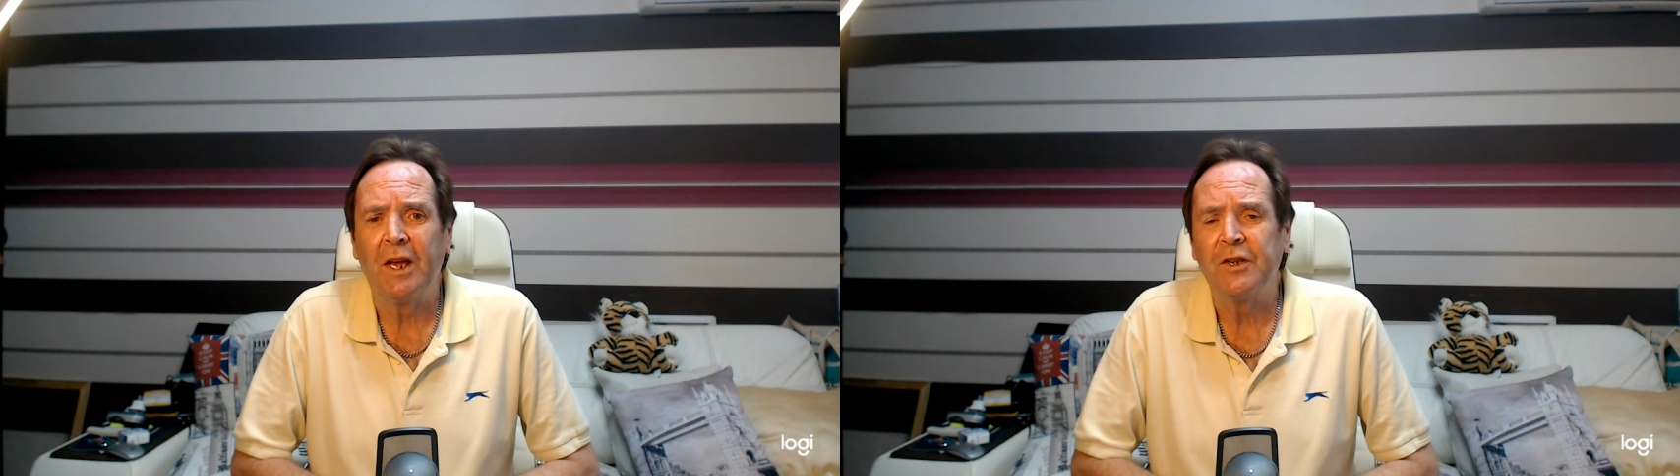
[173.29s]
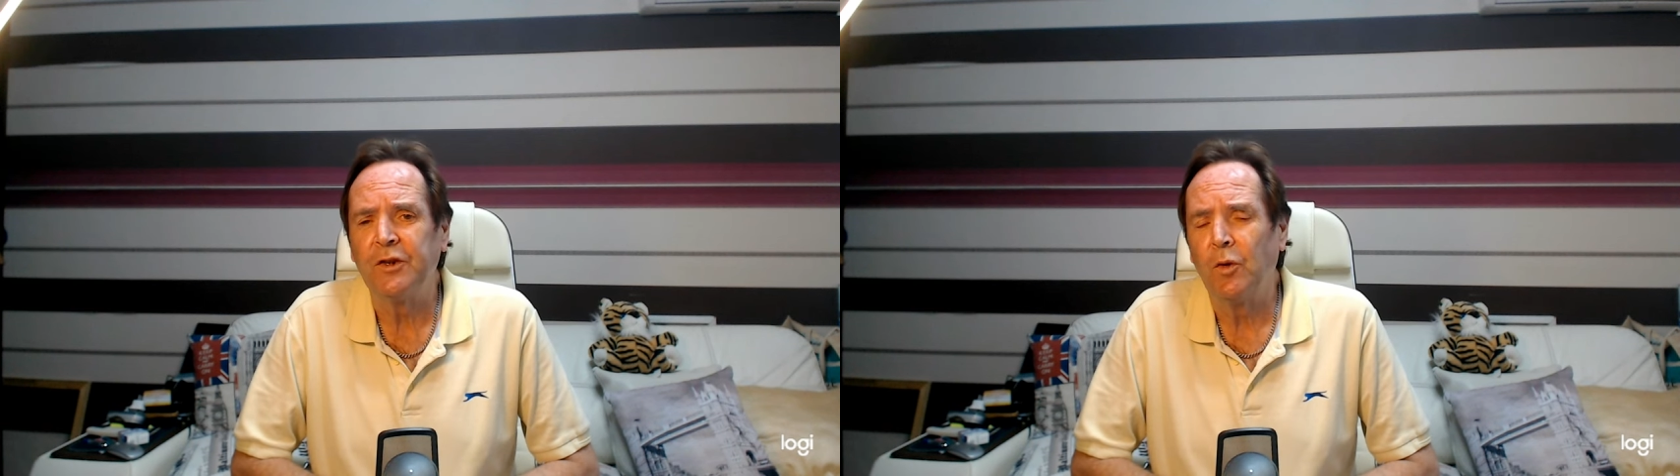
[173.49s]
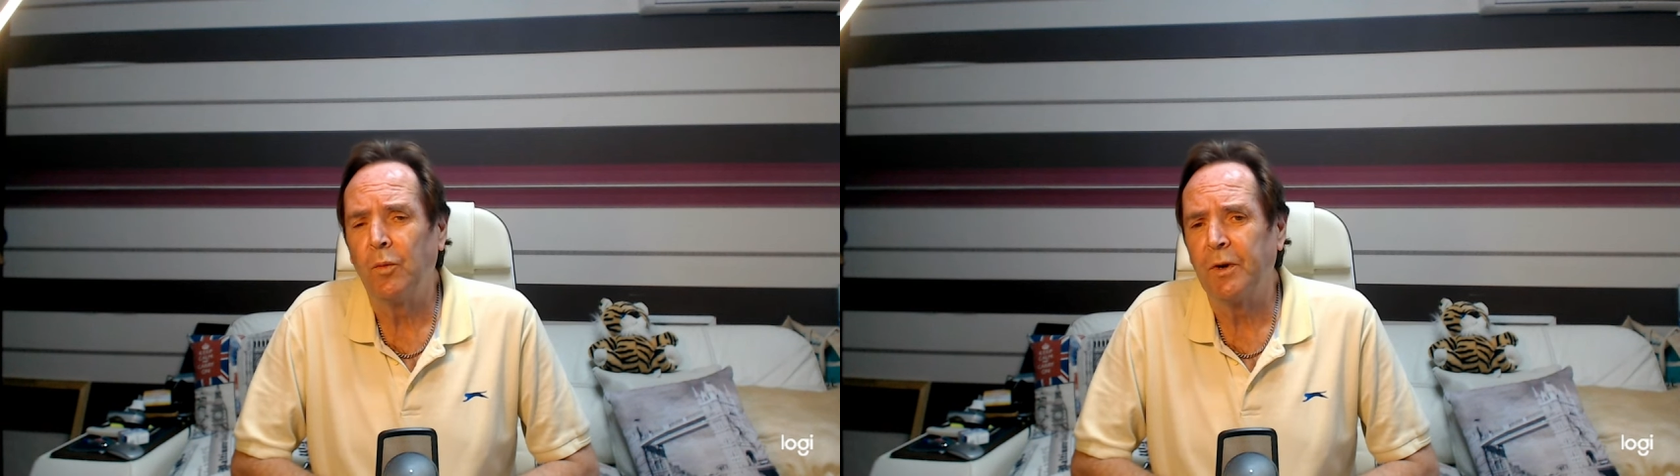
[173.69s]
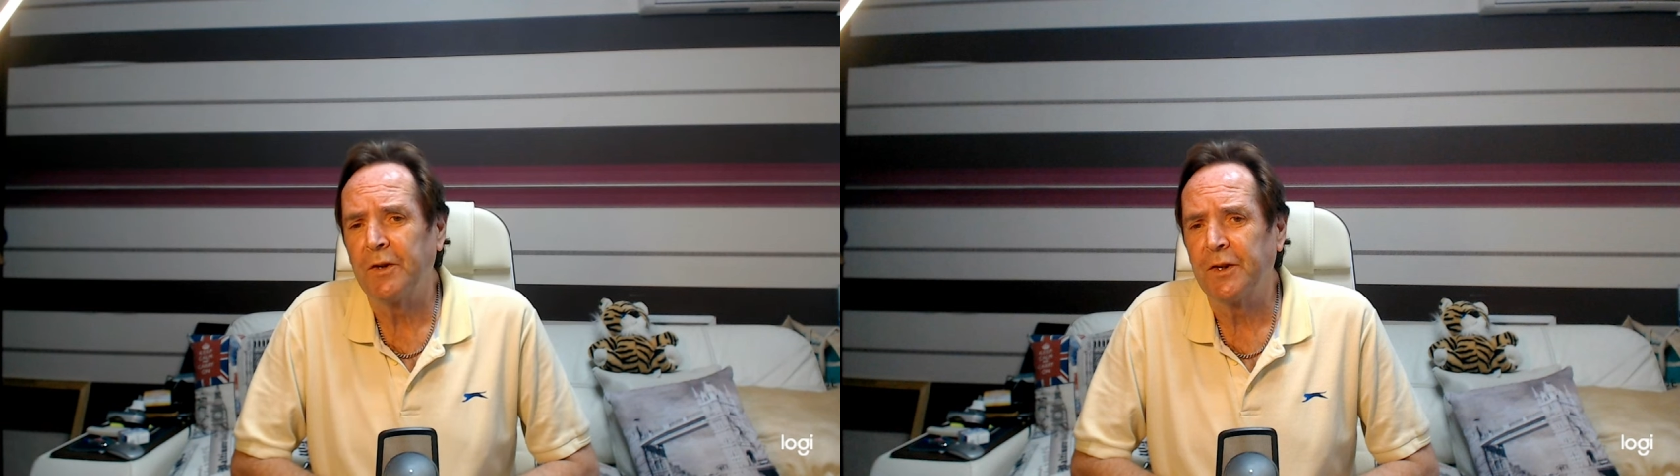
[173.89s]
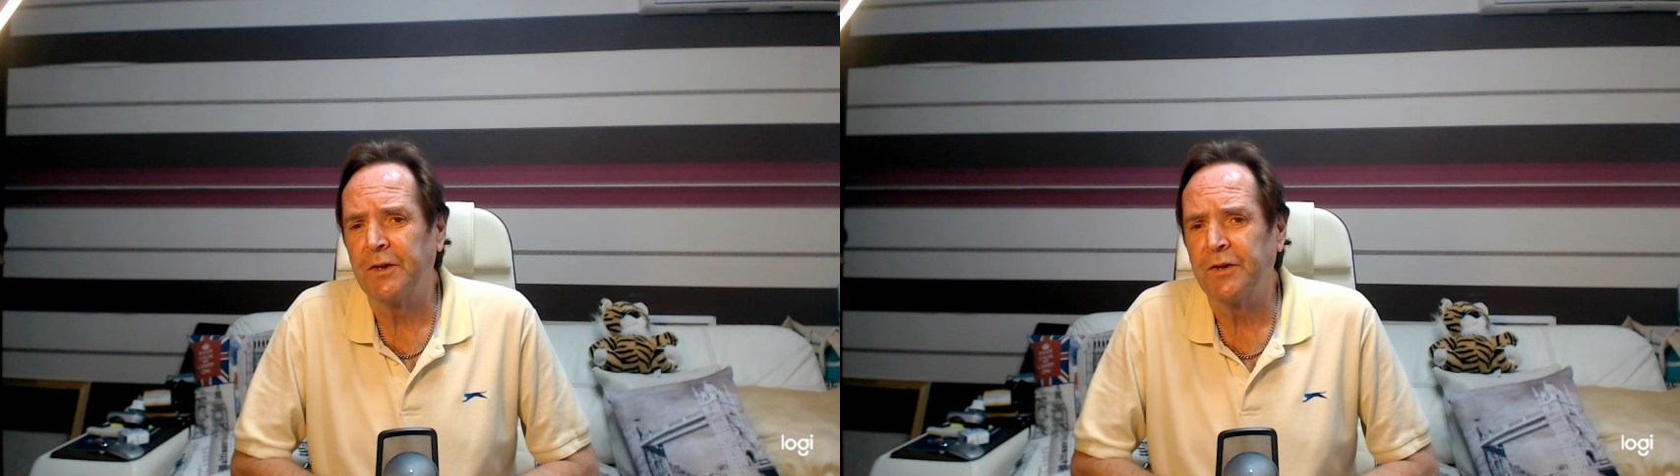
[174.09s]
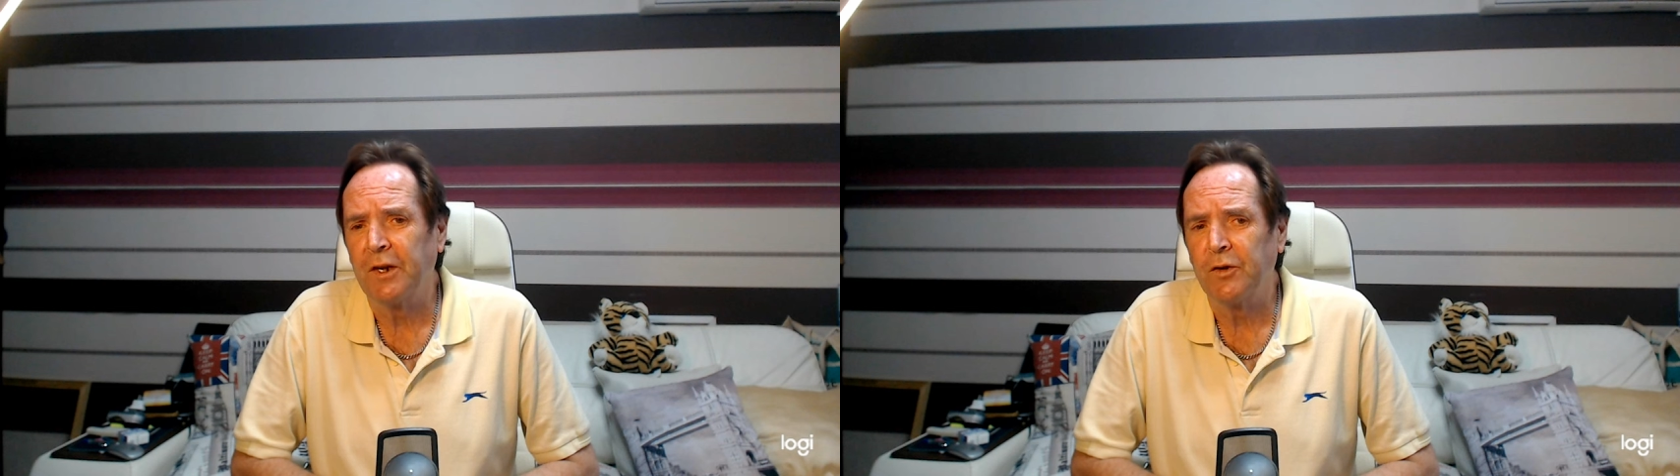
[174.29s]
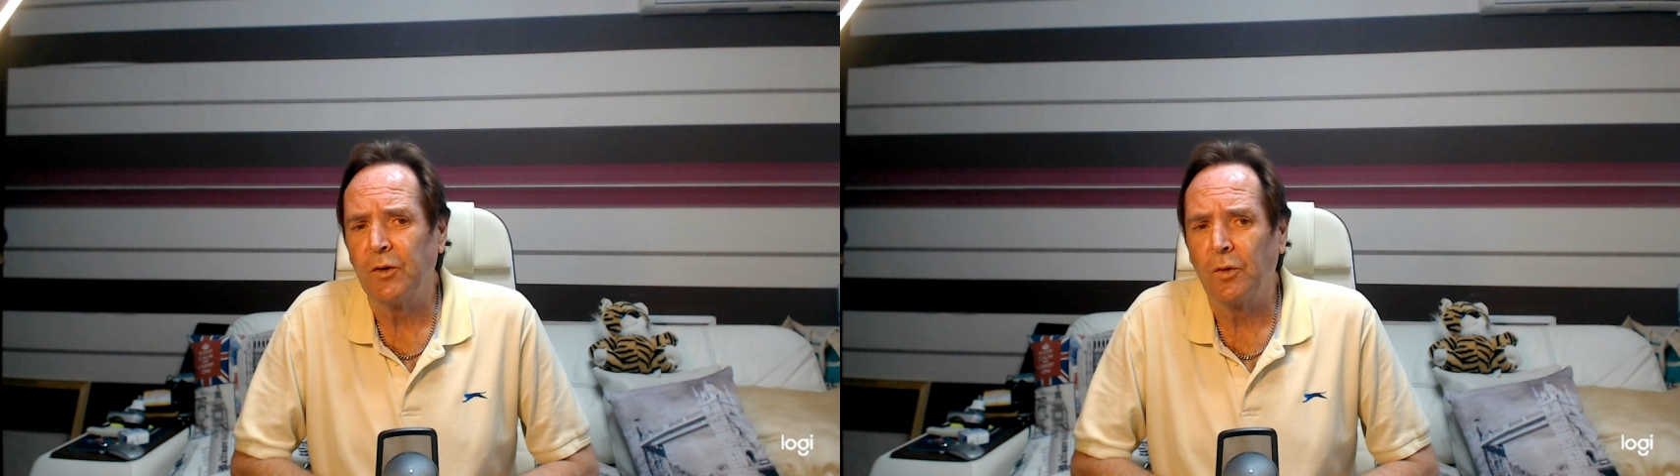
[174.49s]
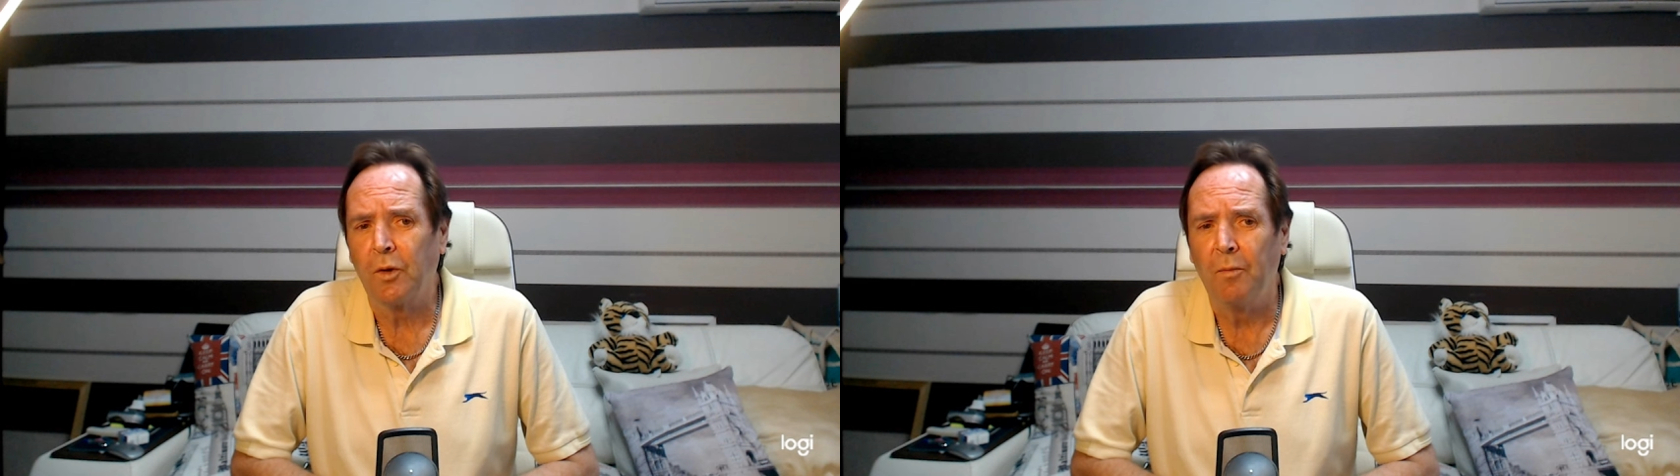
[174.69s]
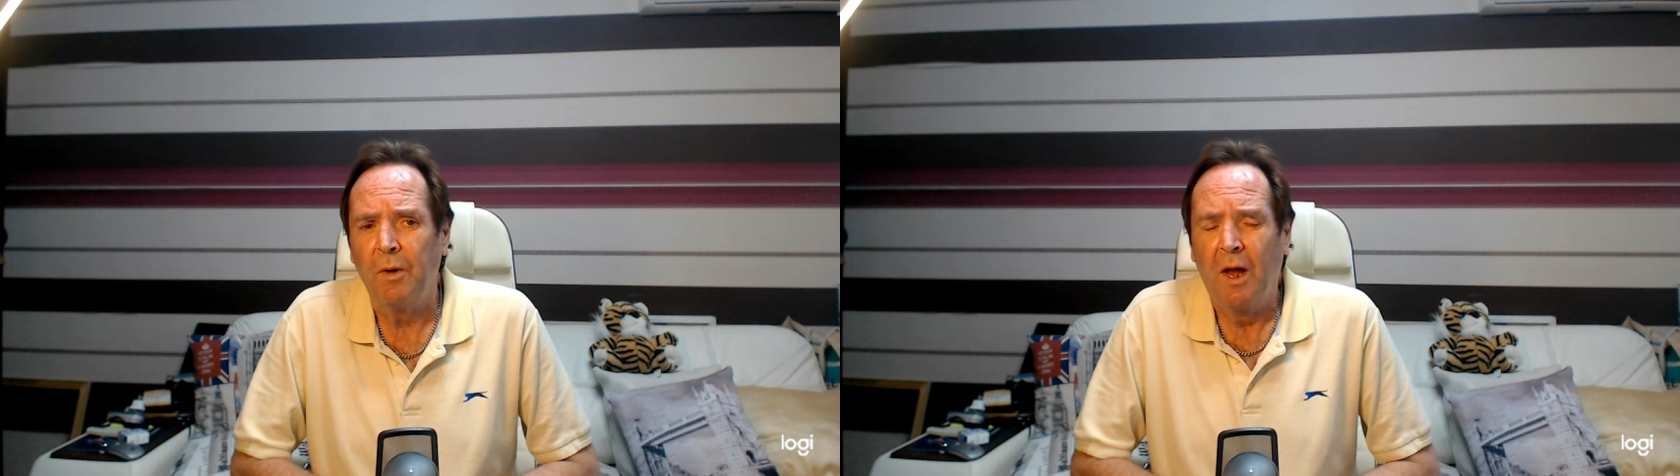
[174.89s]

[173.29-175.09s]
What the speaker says: sbr&xinsight.com,